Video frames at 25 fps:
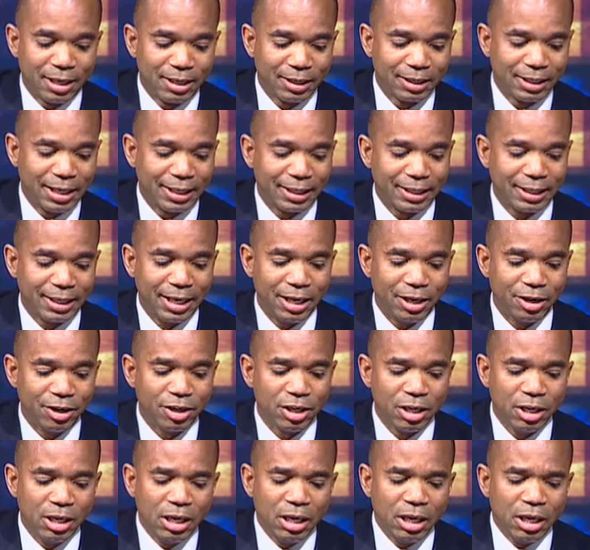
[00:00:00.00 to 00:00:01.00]
get
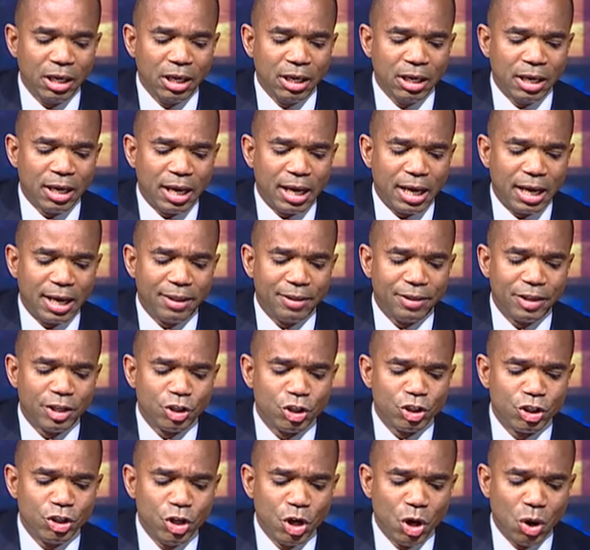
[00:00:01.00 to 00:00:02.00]
care.
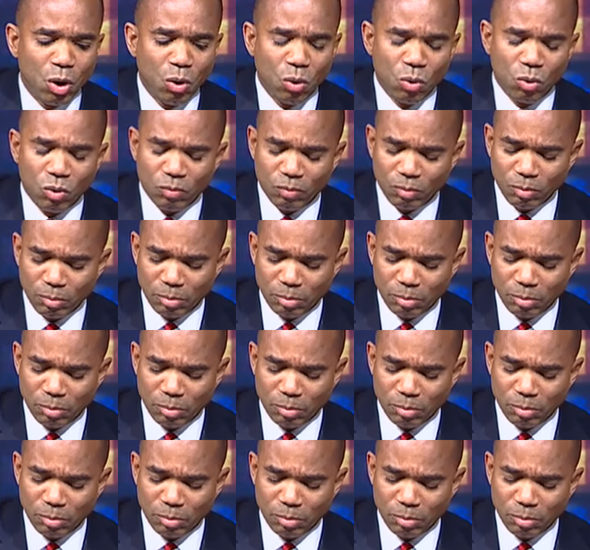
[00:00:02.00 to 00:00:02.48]
There's no